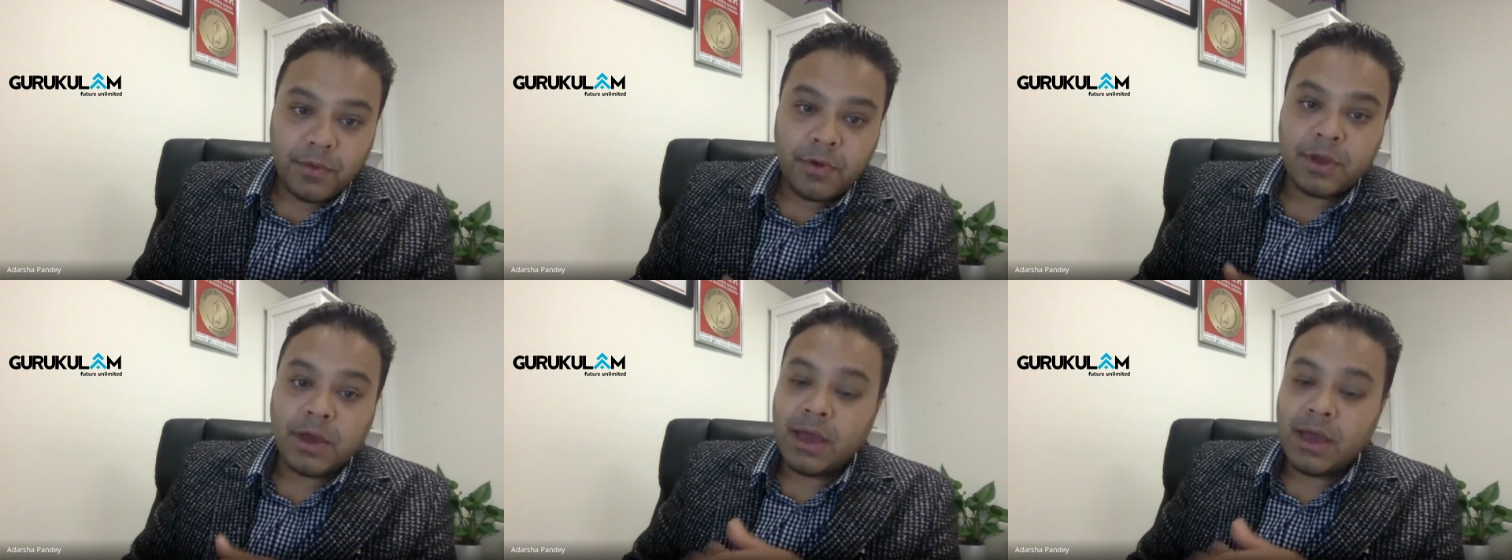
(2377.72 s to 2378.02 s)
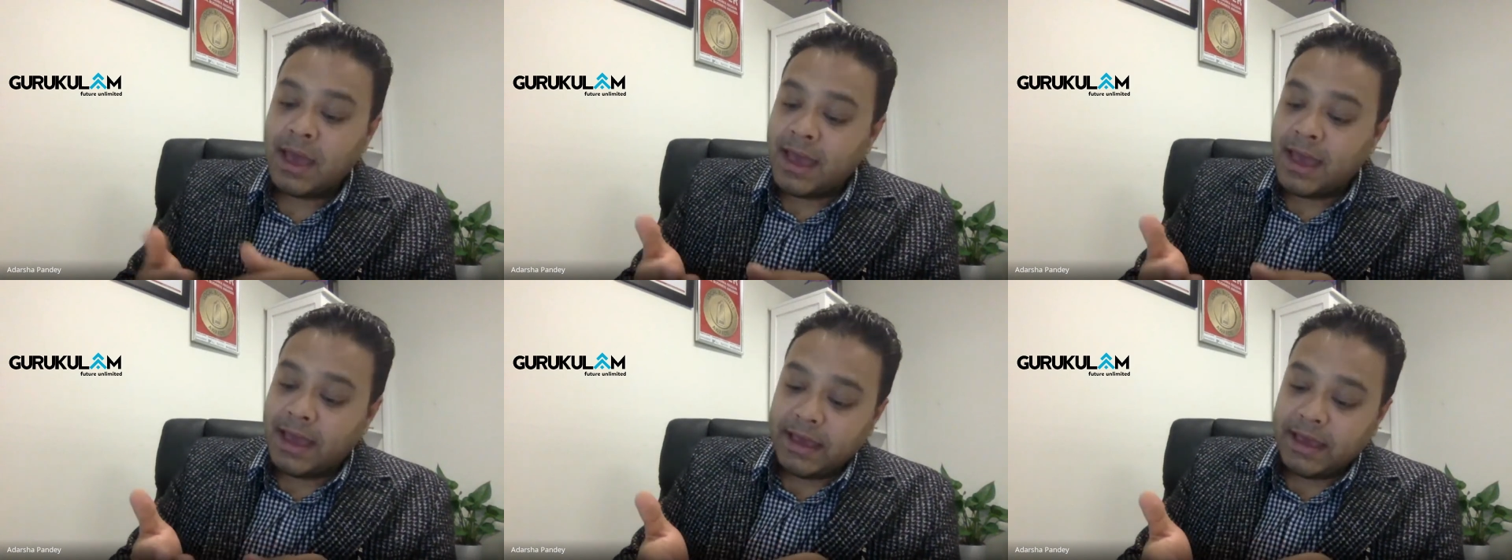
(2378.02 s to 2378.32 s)

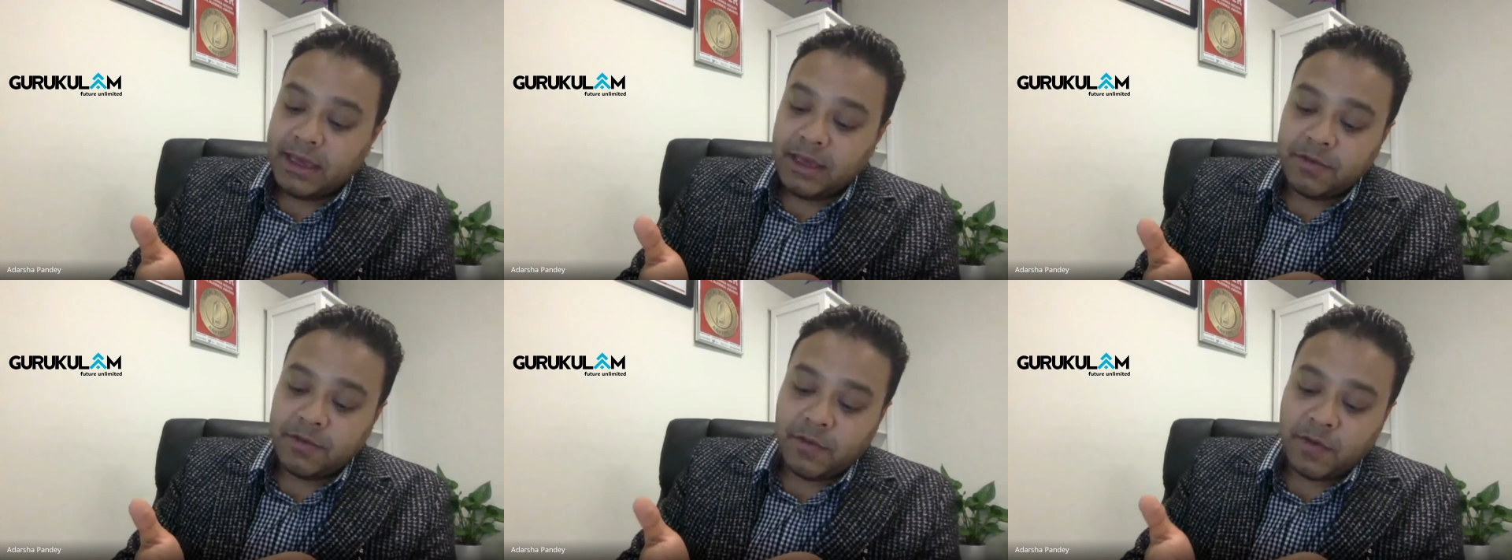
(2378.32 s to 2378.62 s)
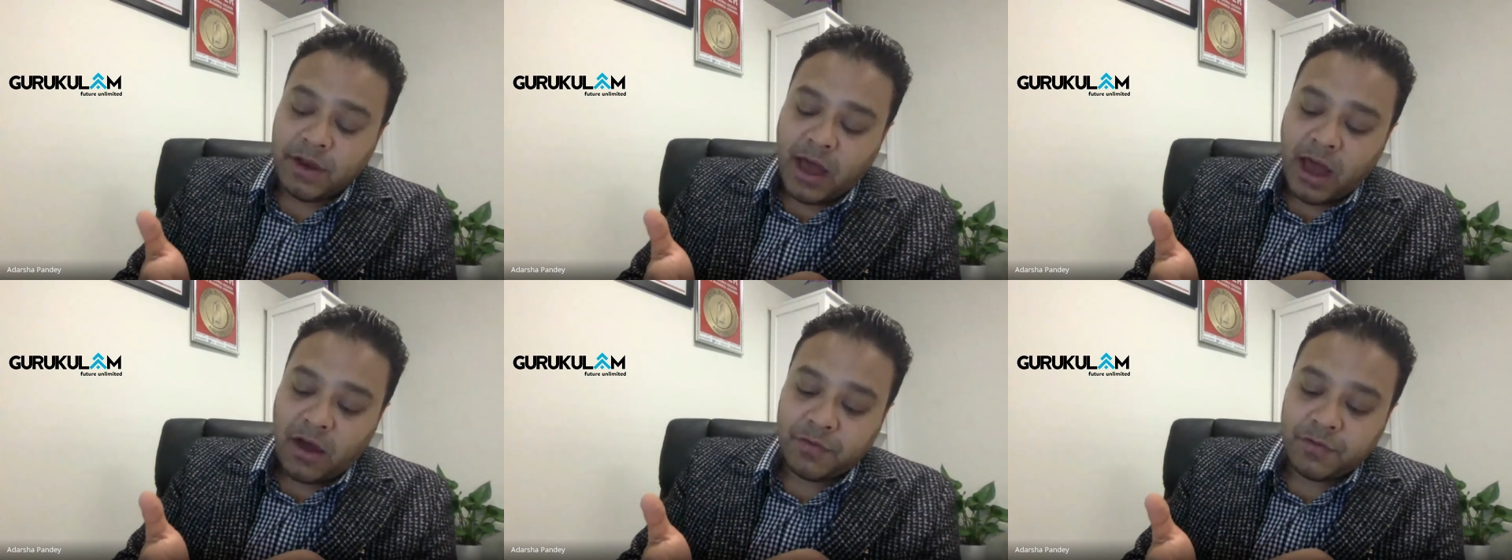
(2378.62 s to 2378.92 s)
Okay,
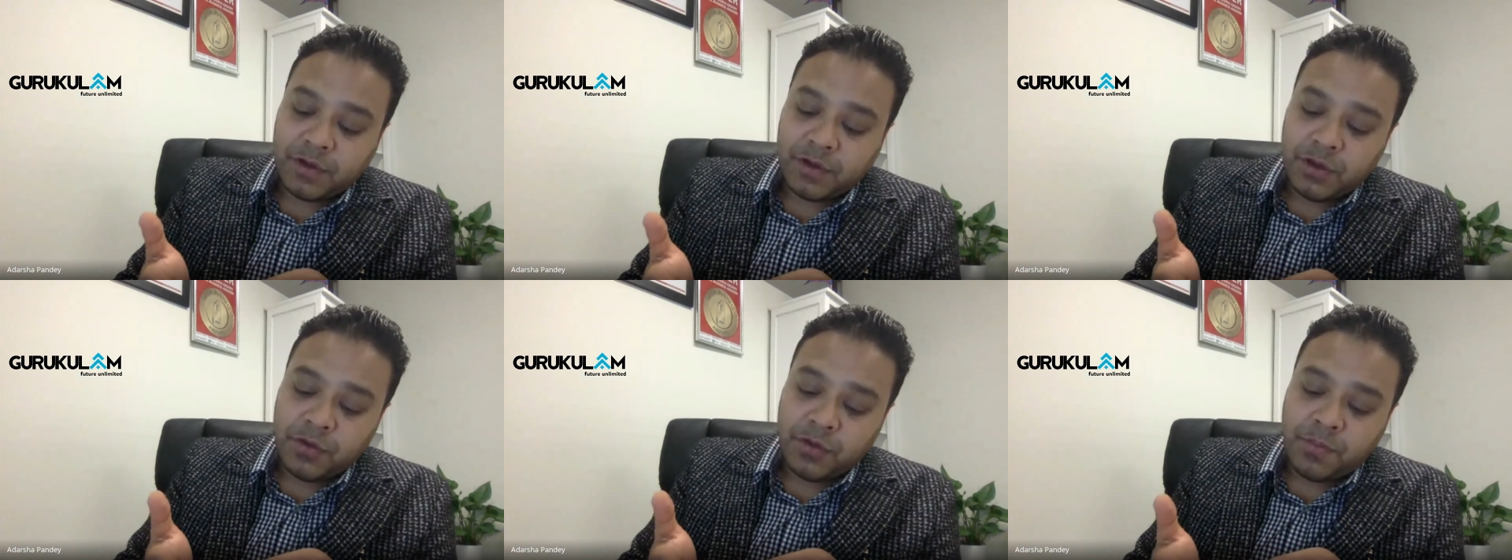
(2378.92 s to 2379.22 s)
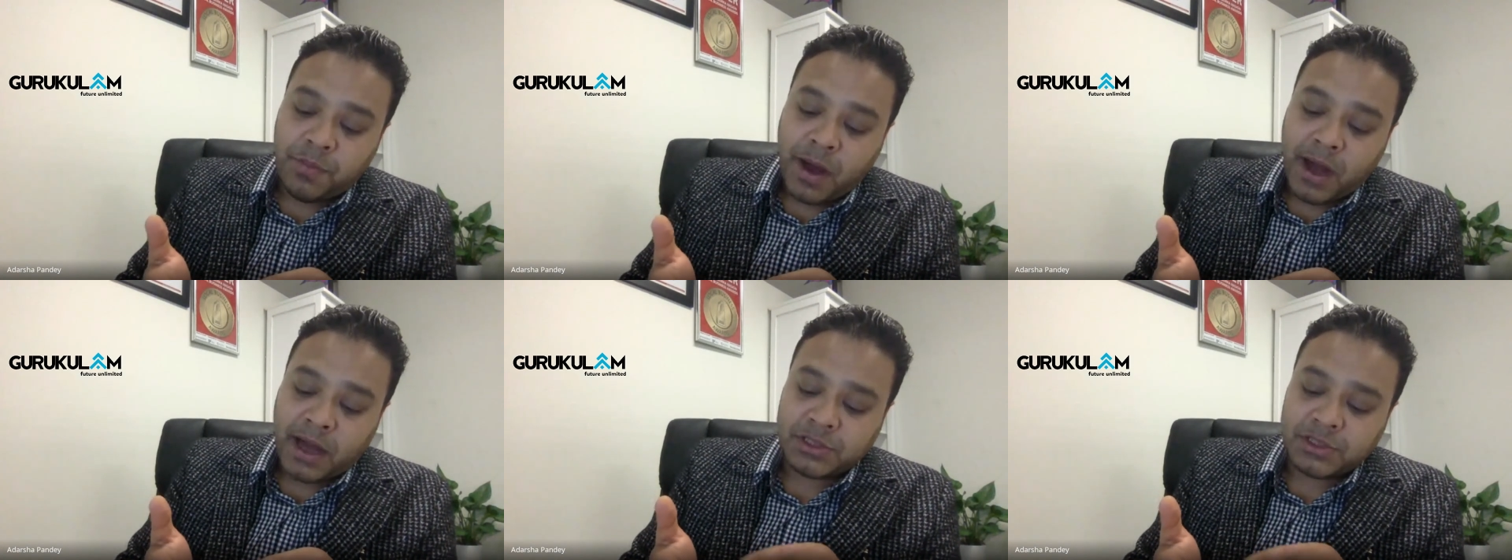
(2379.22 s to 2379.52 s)
even after you
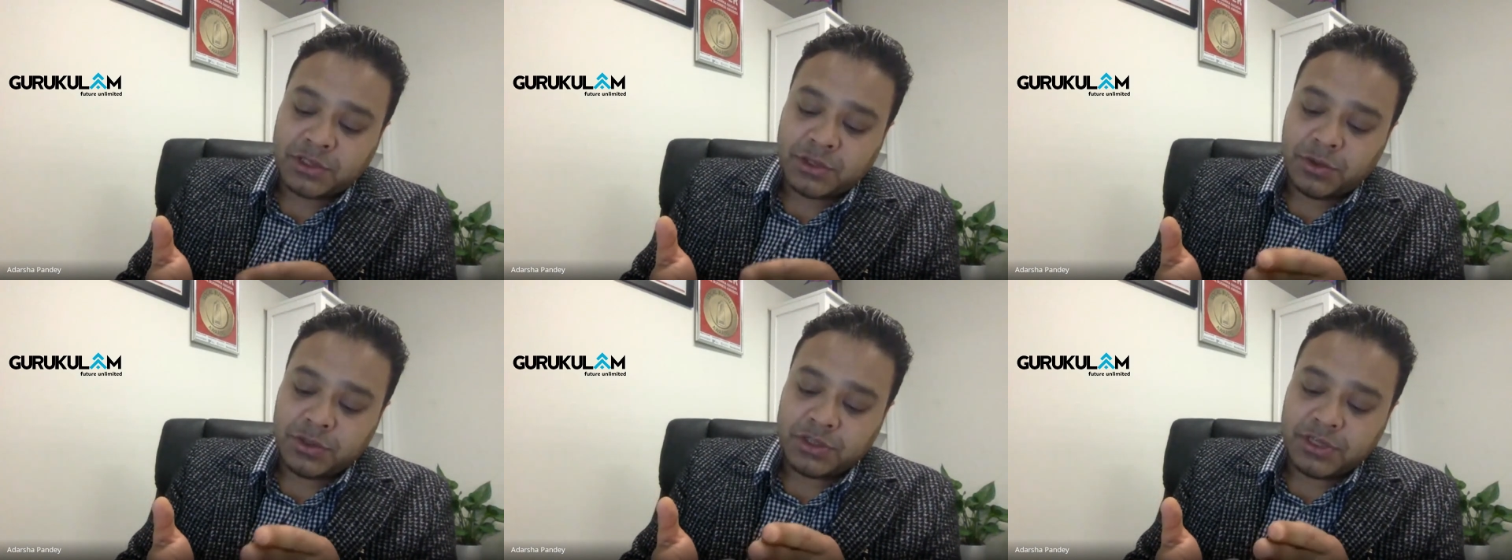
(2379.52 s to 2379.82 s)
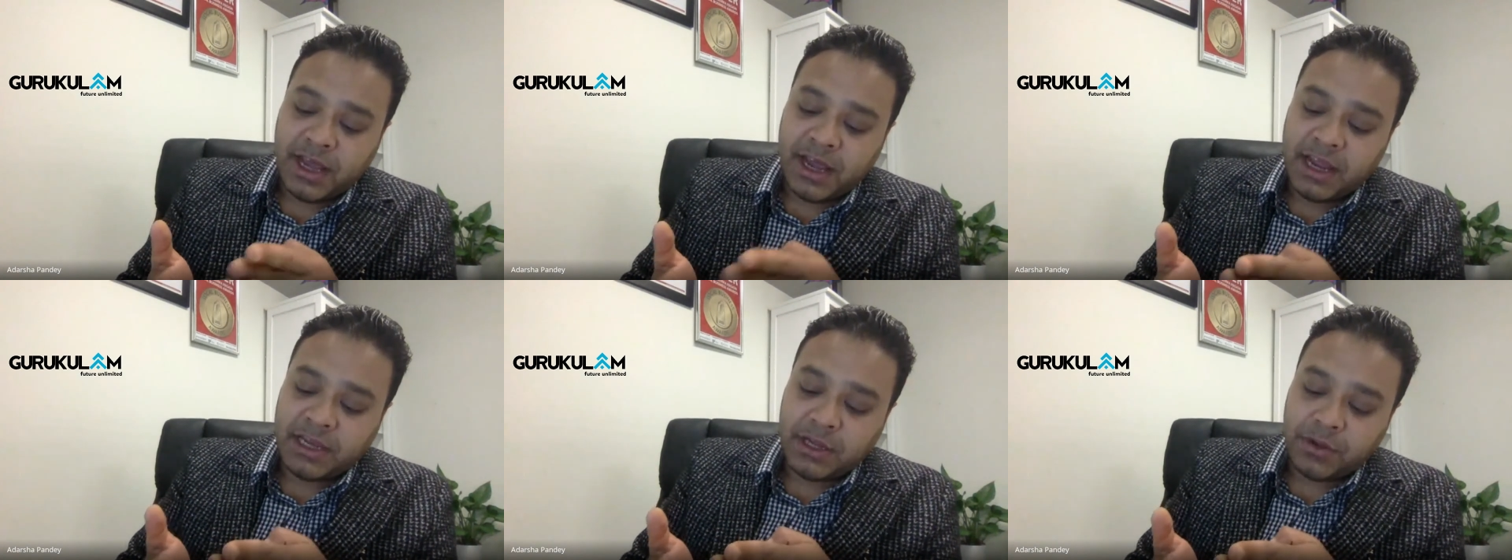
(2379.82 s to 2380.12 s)
pass those
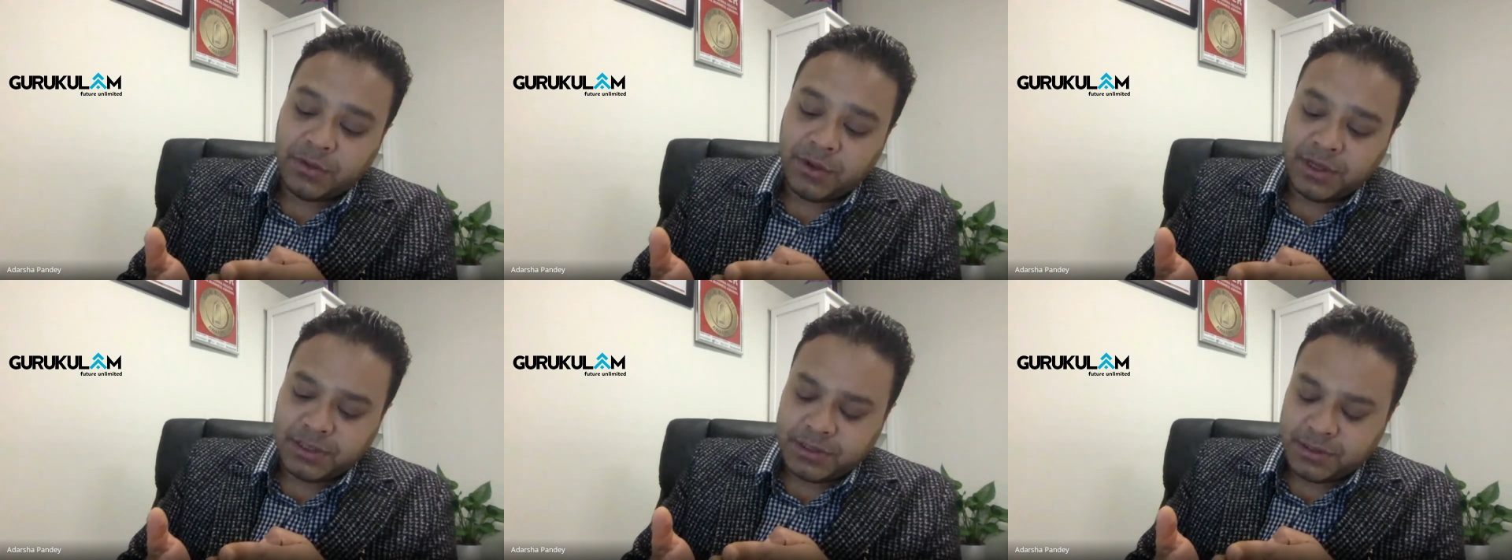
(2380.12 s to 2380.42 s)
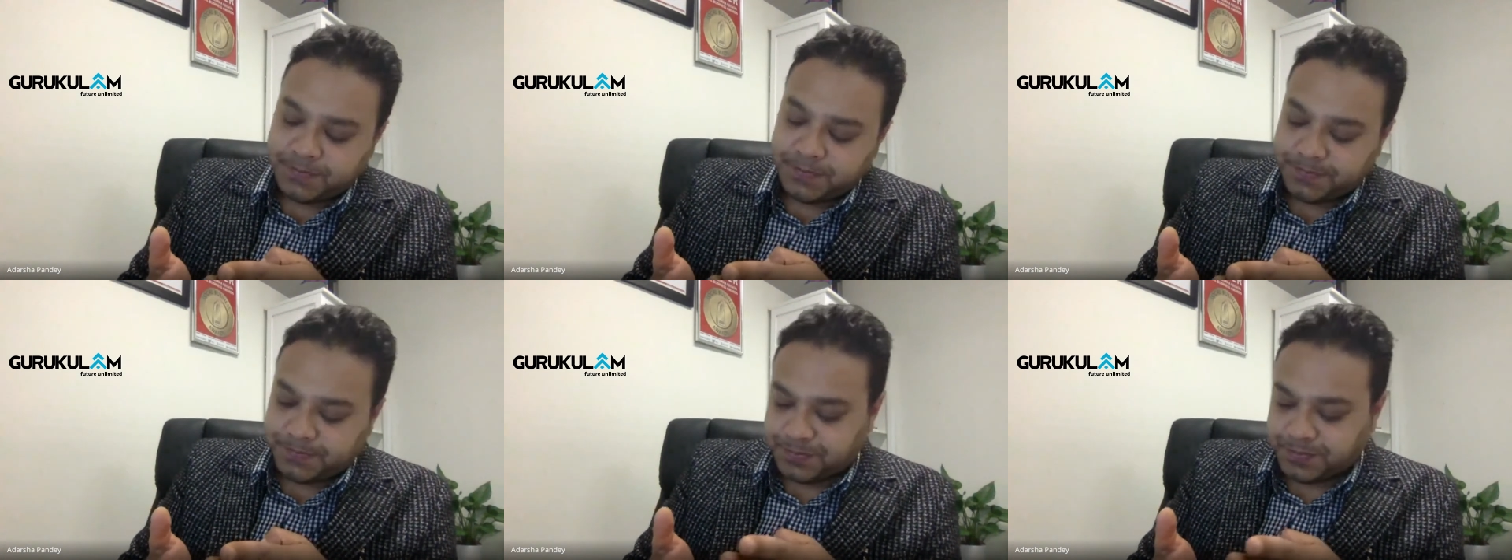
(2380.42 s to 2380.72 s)
8
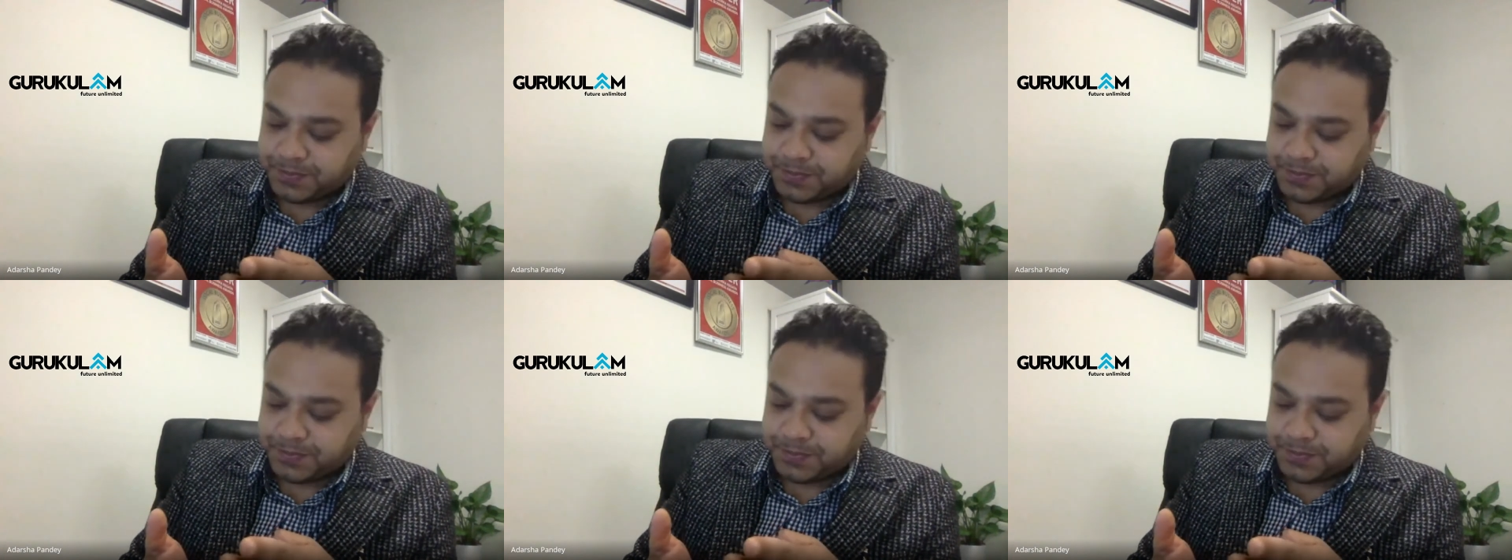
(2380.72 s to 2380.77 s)
units,